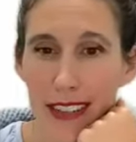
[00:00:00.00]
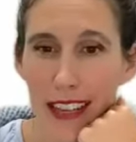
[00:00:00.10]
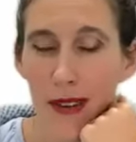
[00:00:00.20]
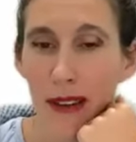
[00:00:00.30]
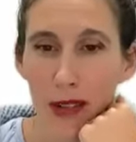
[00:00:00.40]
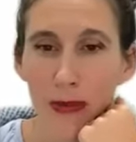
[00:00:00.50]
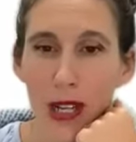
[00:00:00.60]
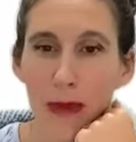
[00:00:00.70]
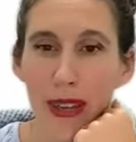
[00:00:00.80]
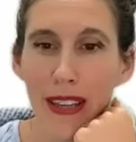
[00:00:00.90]
is that you have to
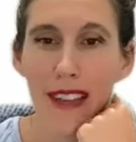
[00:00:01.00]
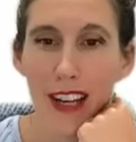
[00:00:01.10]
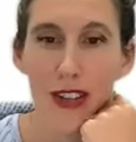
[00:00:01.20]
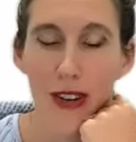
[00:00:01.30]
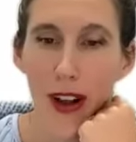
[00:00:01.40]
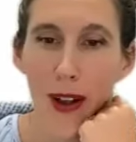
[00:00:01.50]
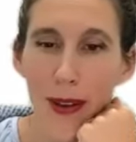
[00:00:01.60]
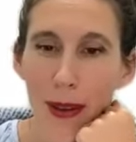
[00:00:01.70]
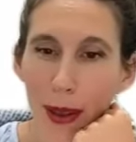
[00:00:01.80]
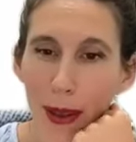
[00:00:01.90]
be in a big lecture hall